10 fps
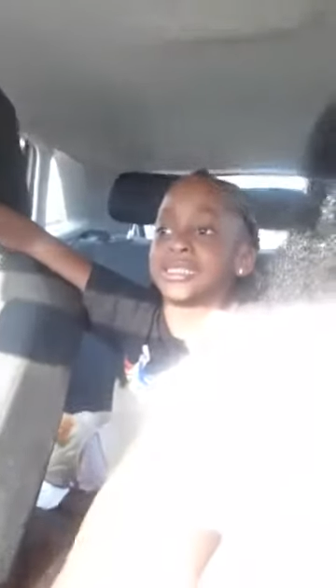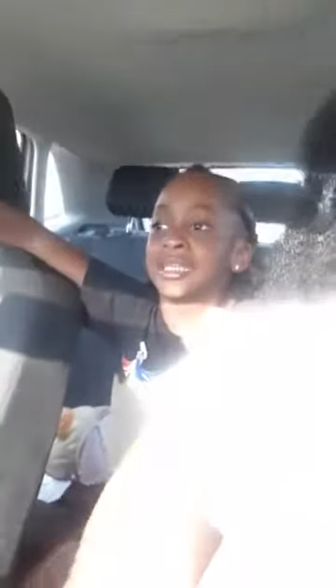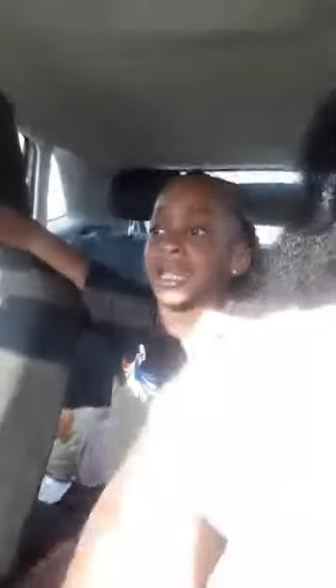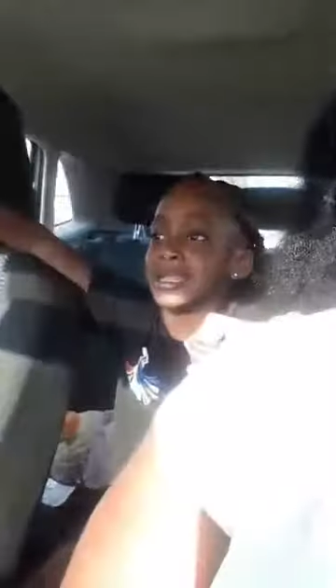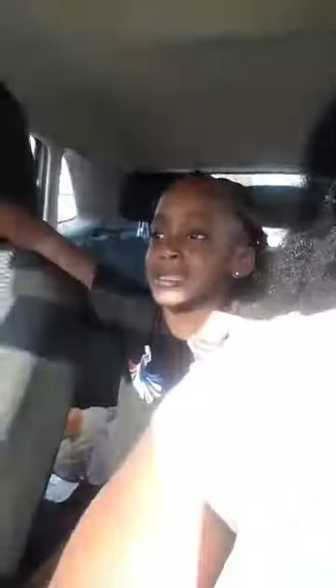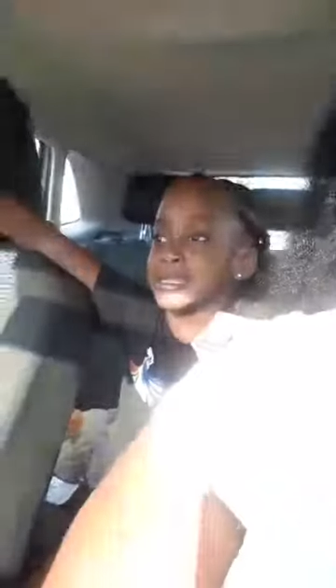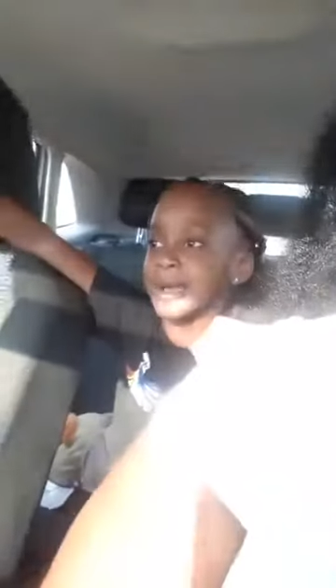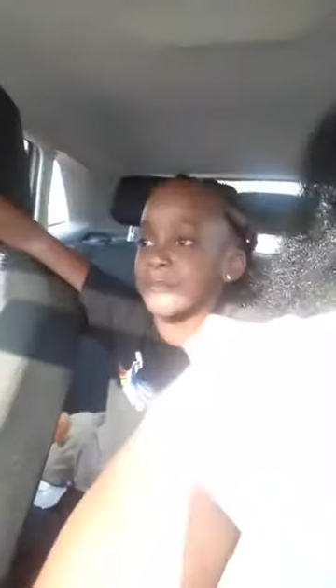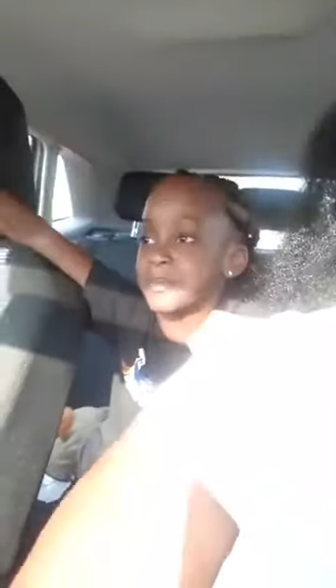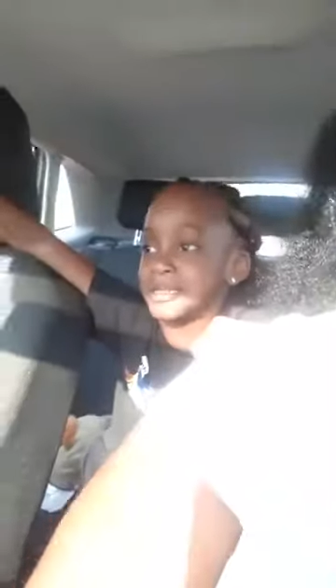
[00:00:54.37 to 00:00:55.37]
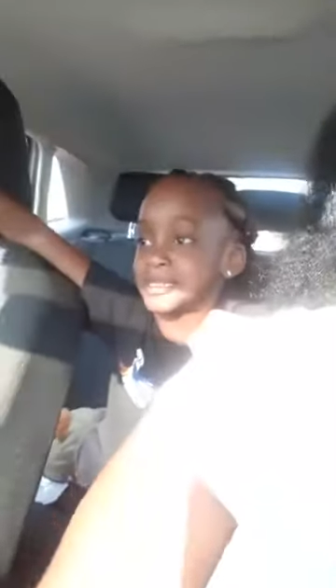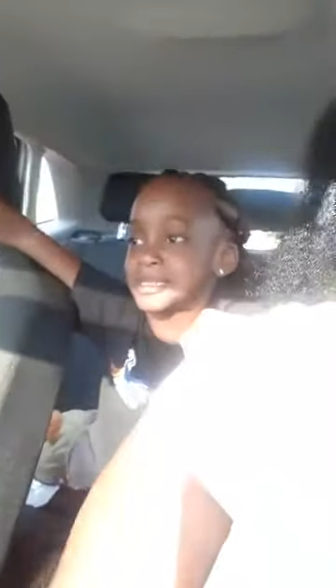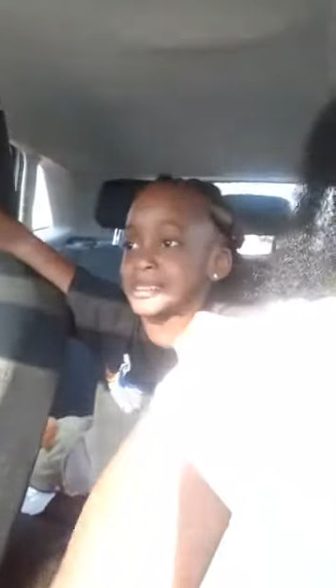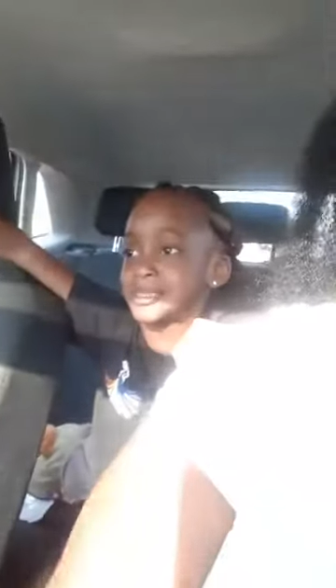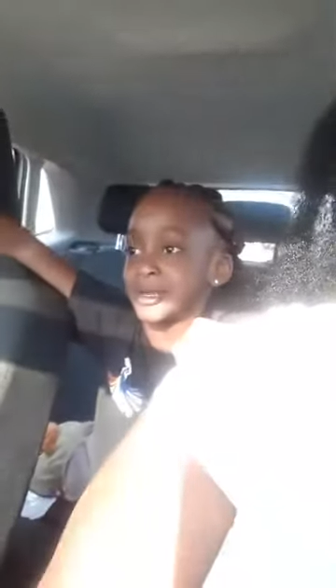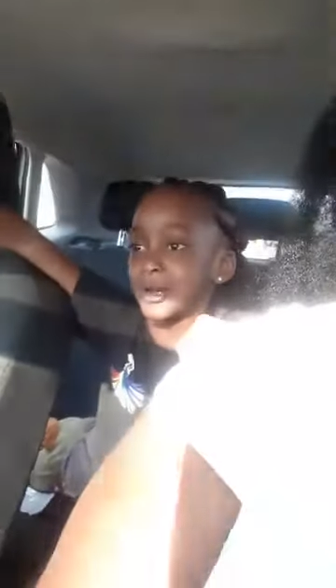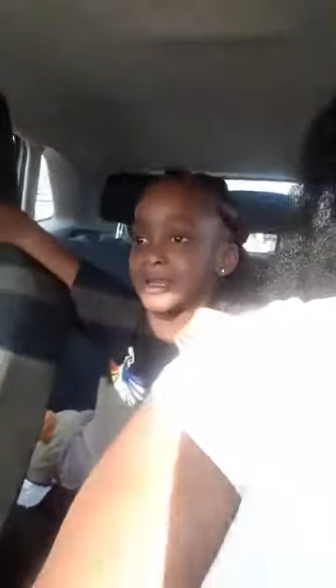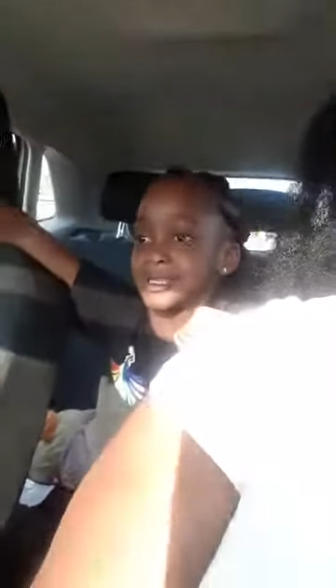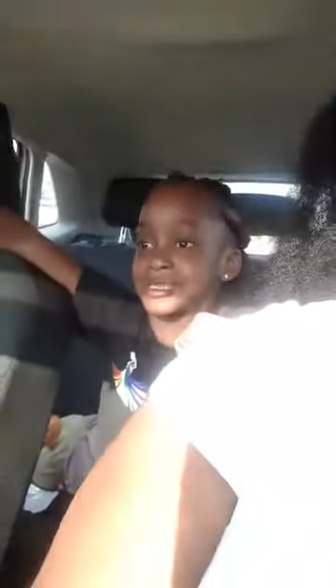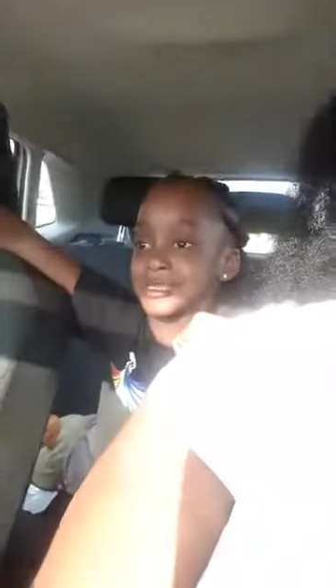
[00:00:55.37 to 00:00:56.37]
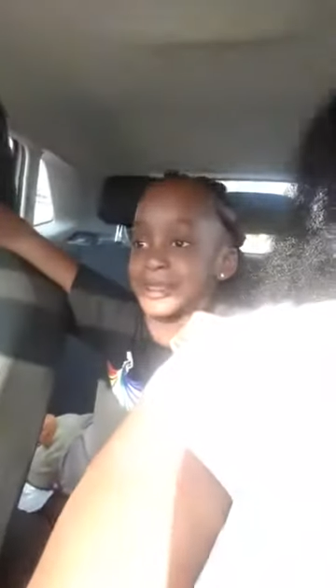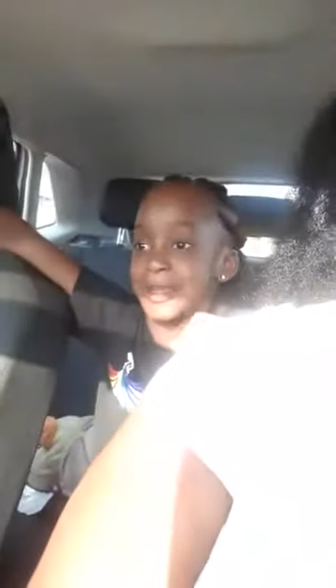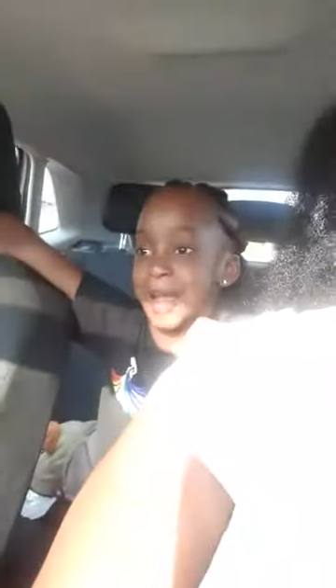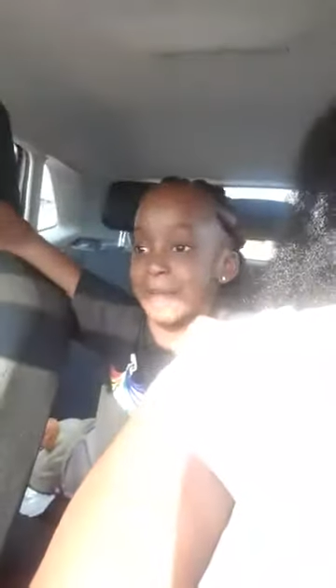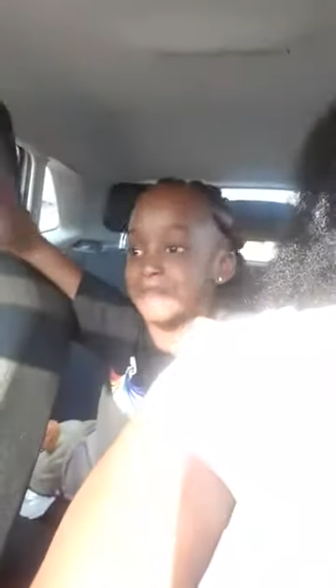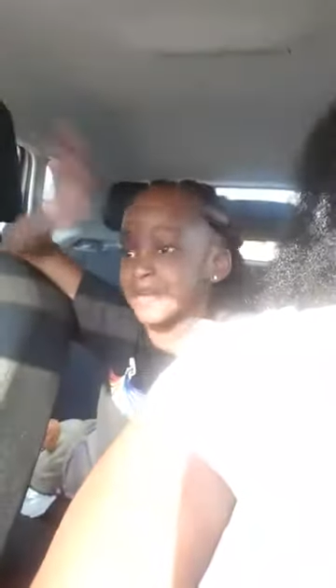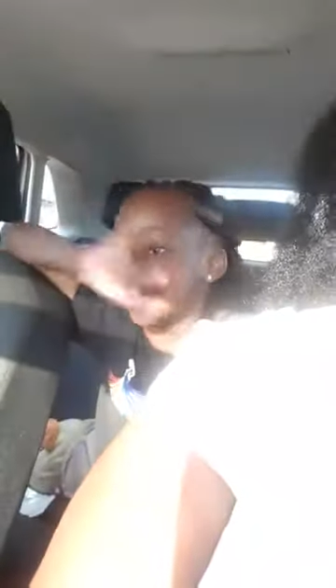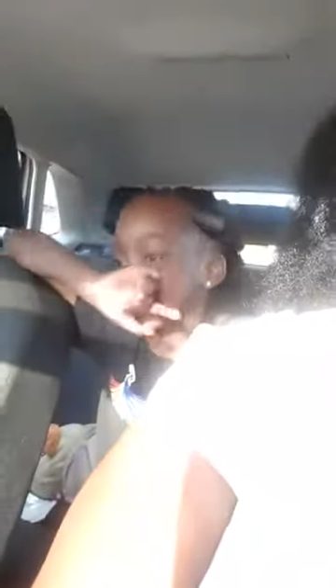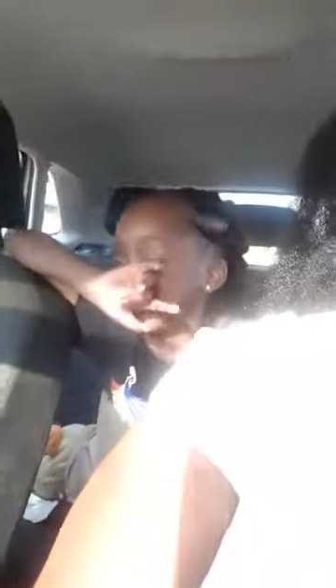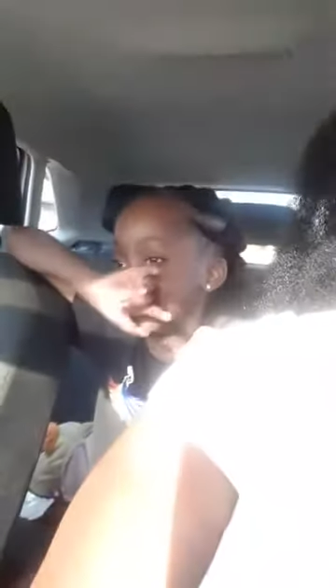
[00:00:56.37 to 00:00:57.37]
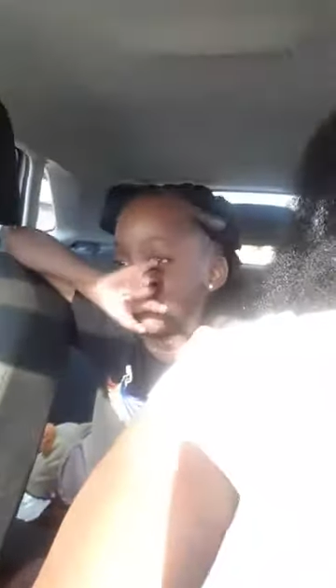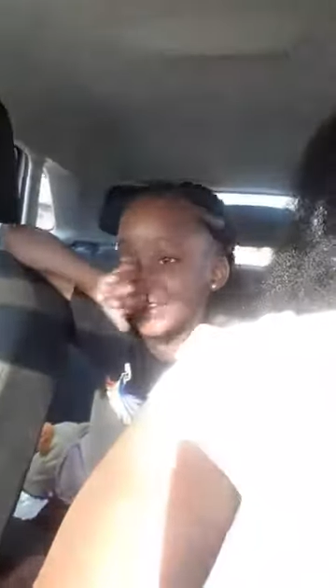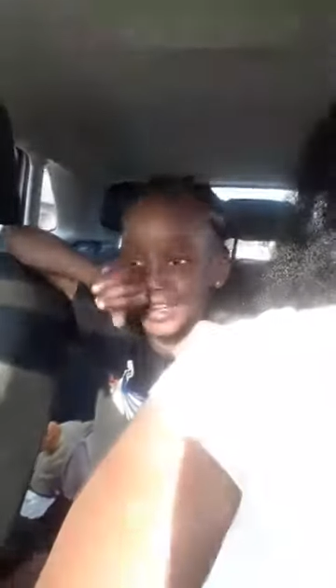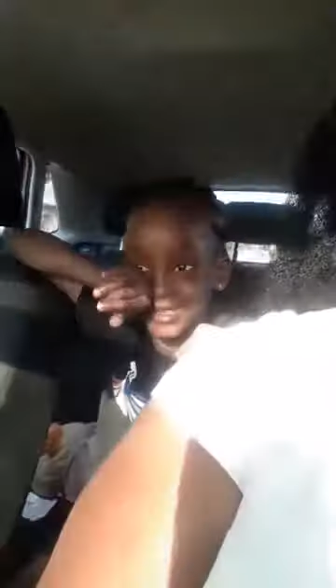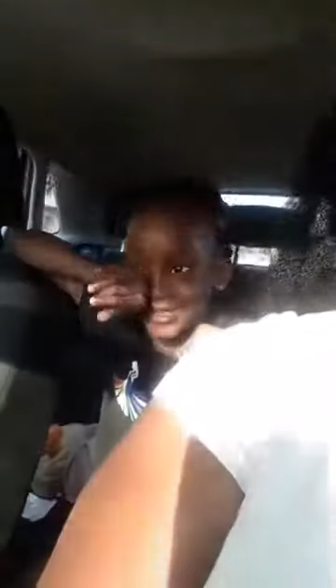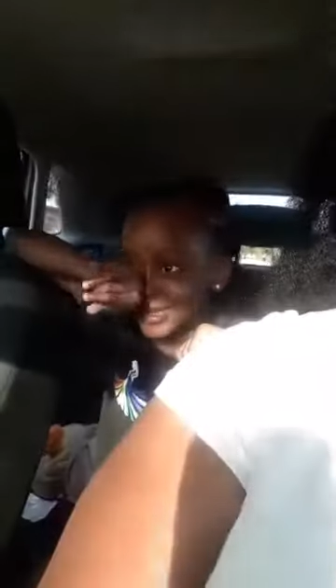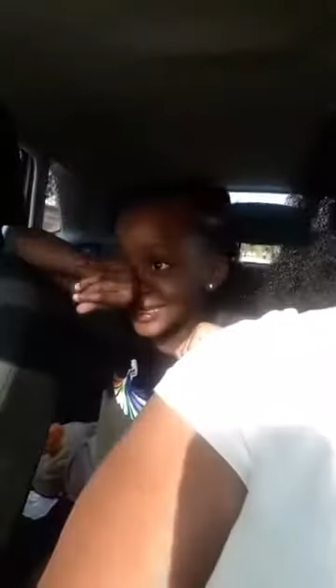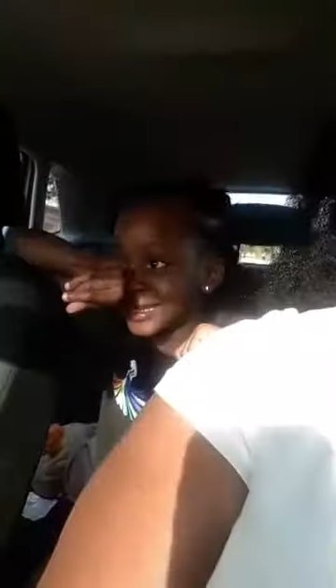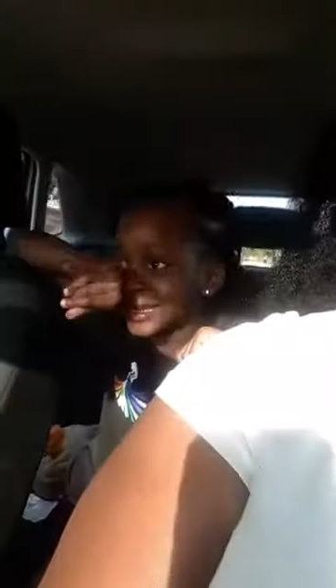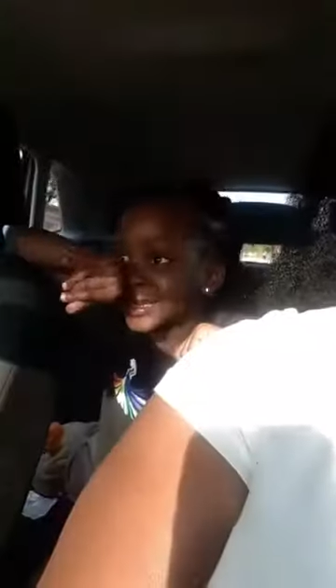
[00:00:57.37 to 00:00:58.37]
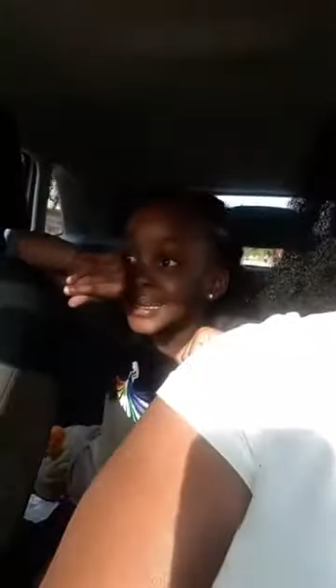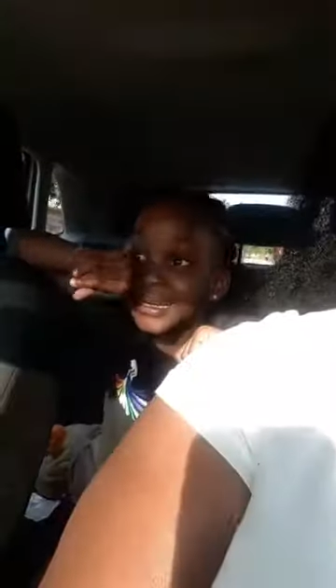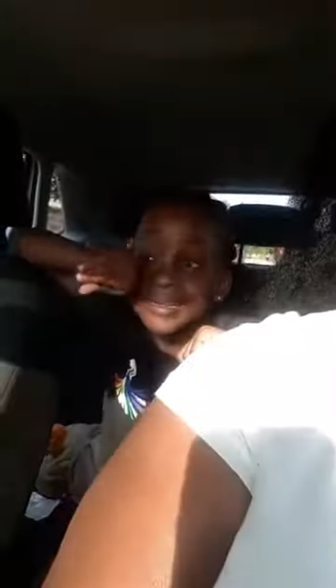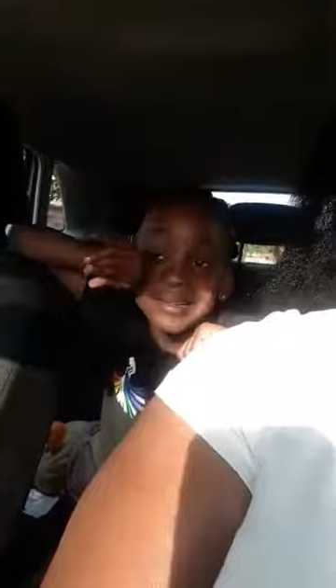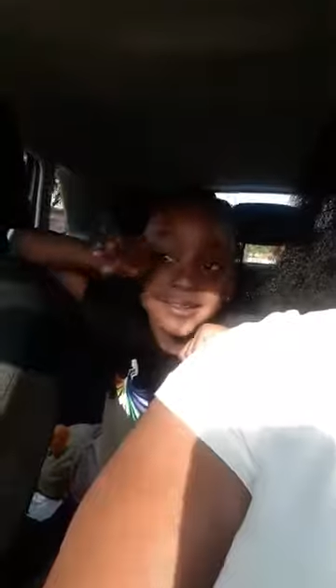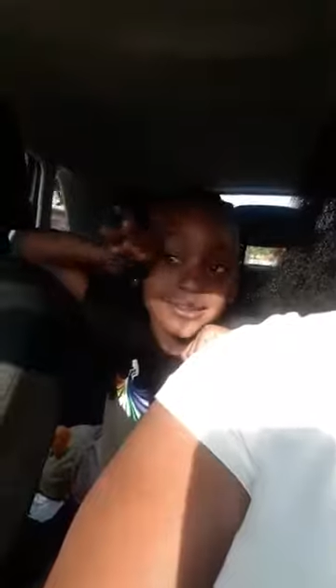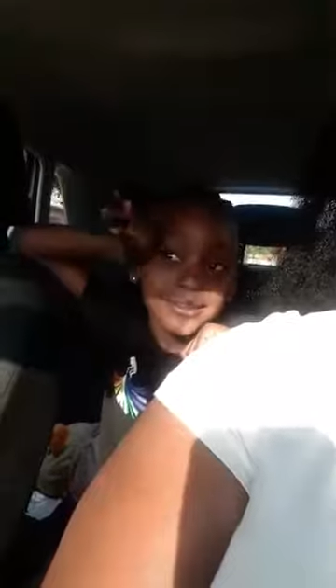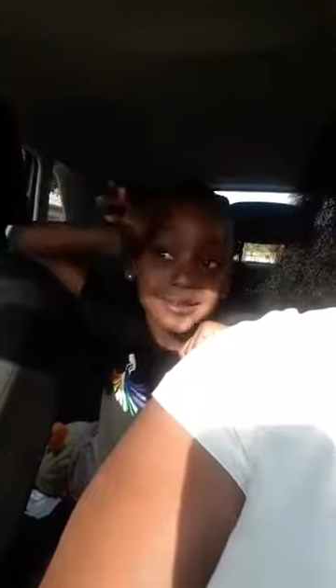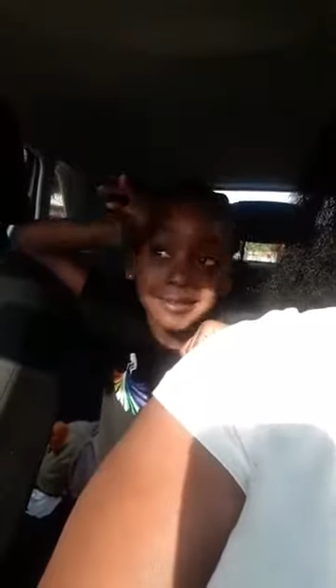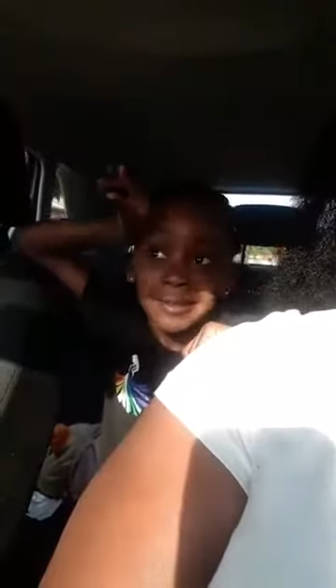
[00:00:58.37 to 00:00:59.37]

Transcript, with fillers: stood up and started slapping me. and then after he slapped you, what did you do?